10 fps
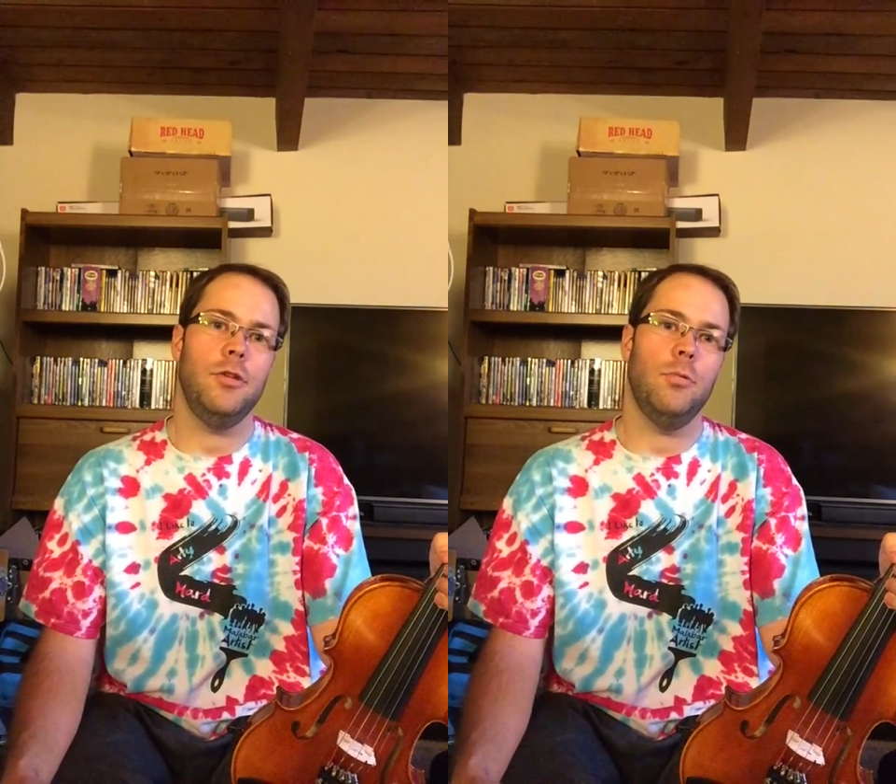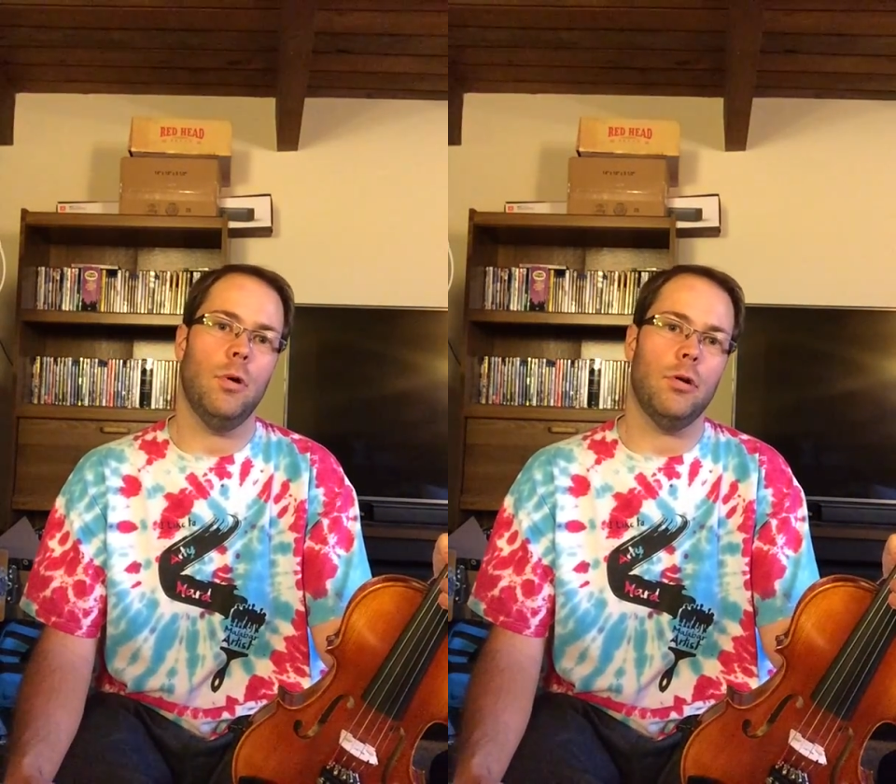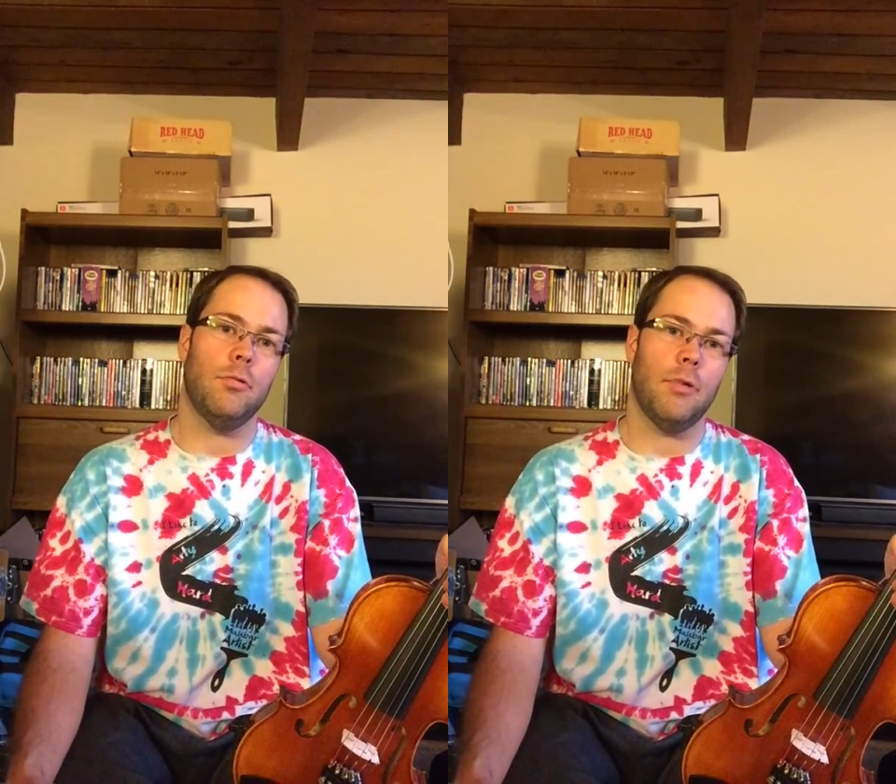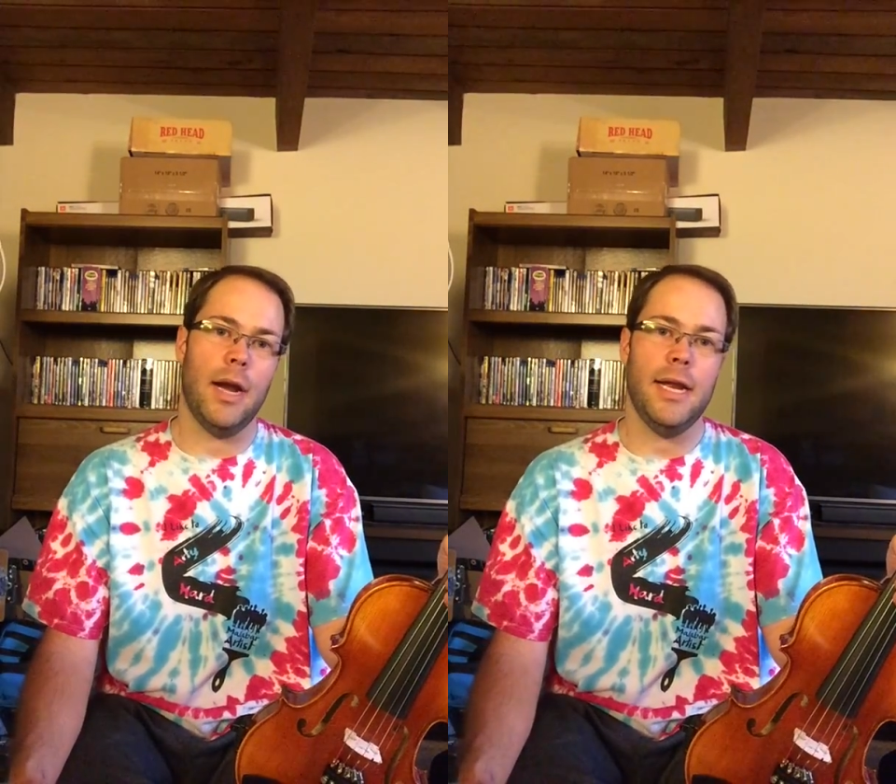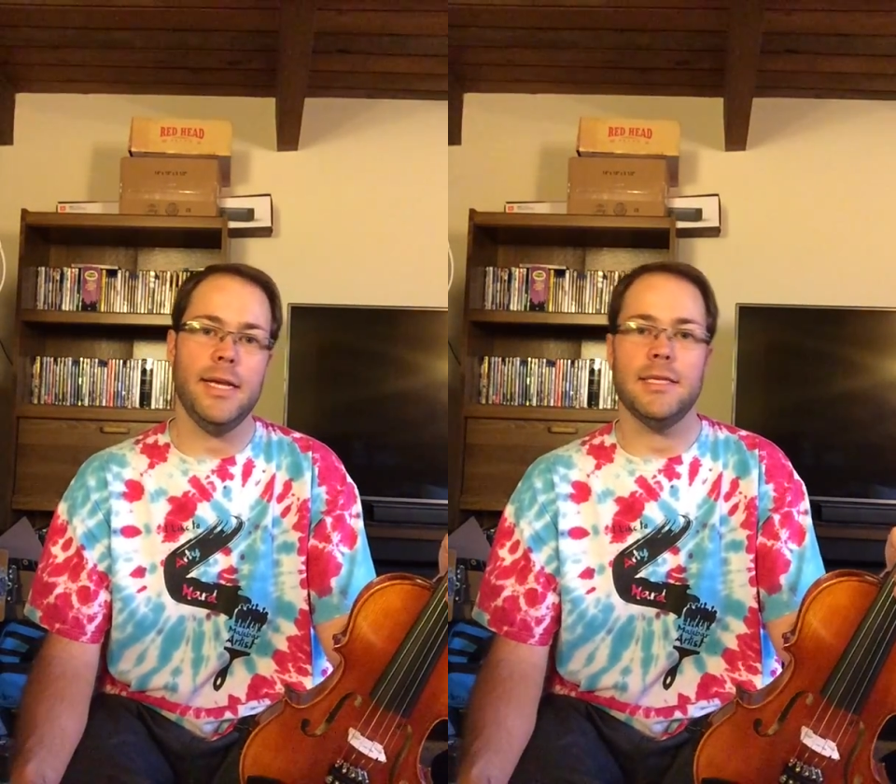you want to
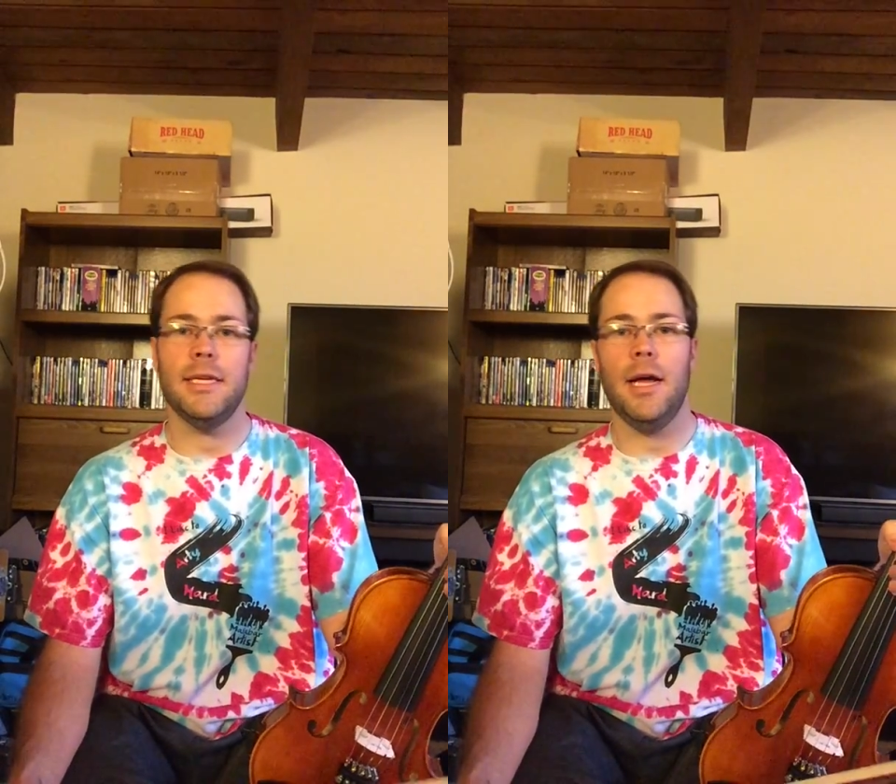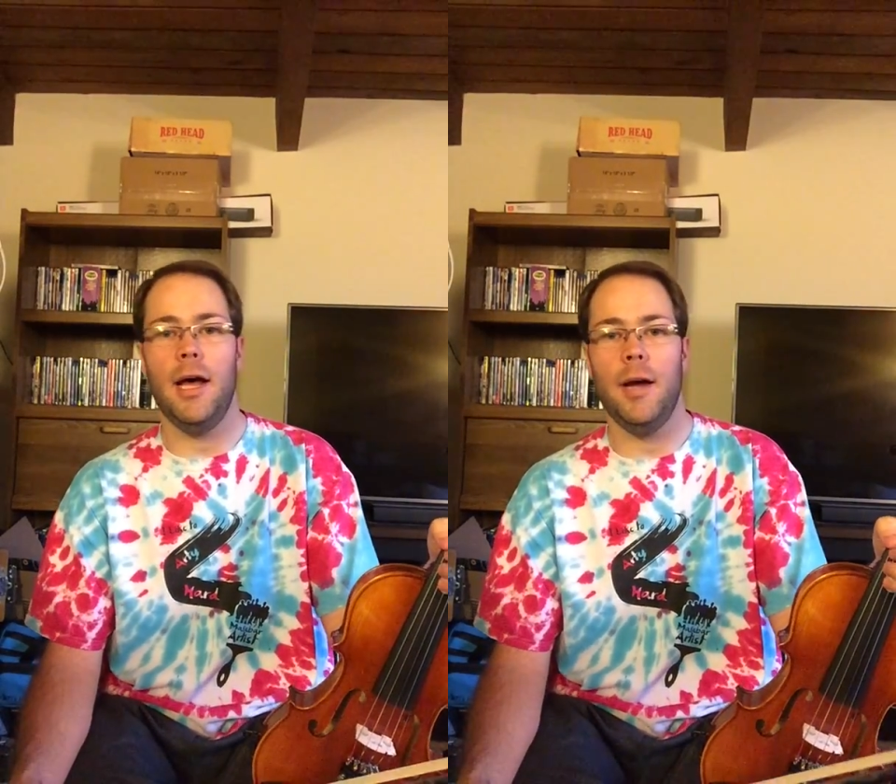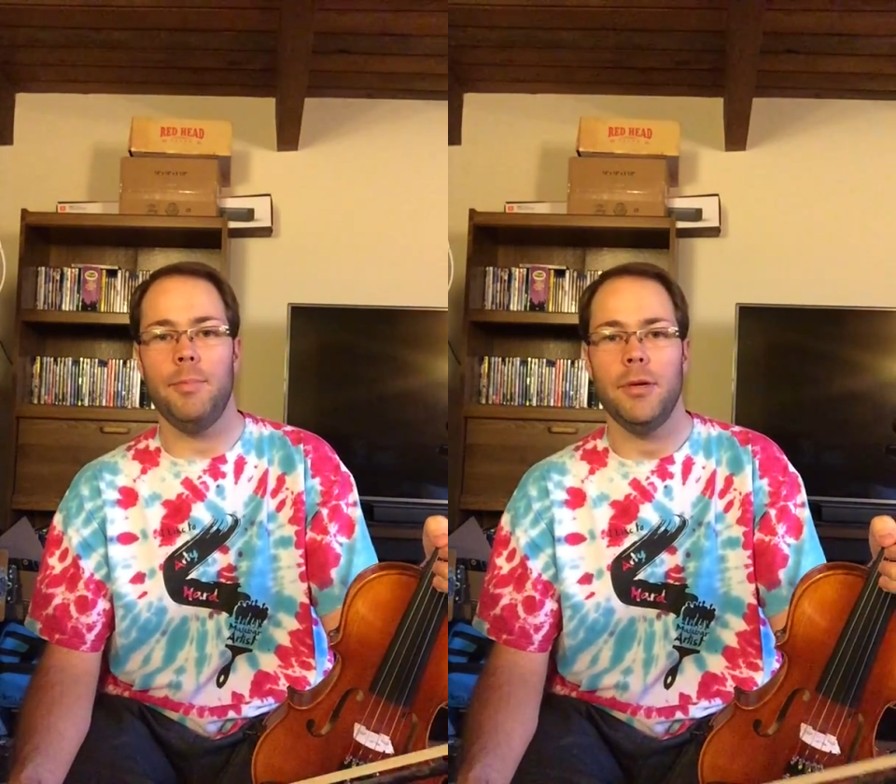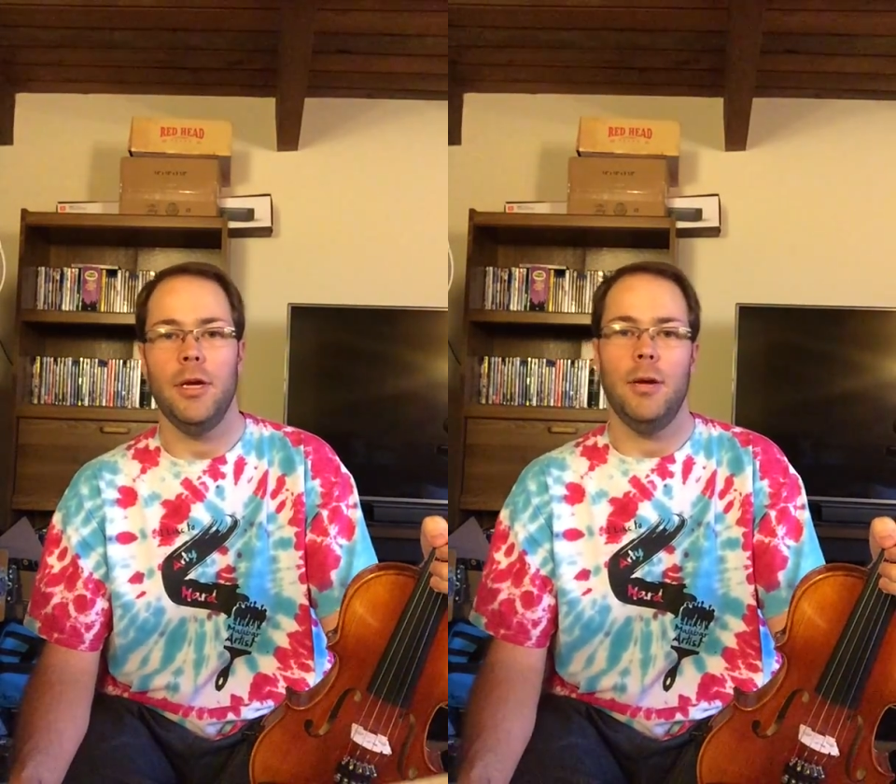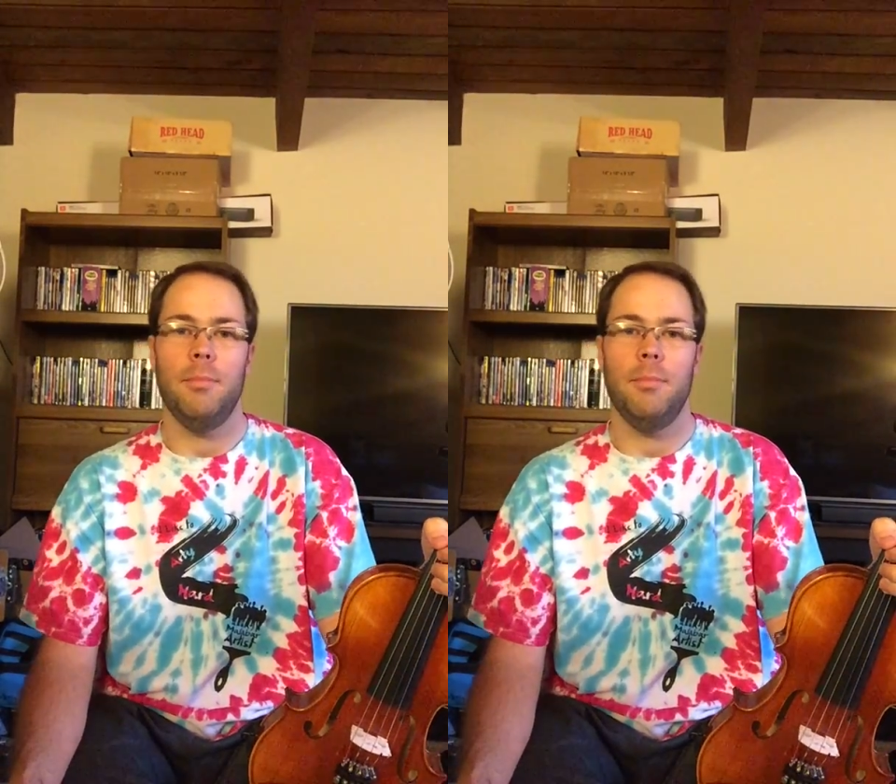raise it up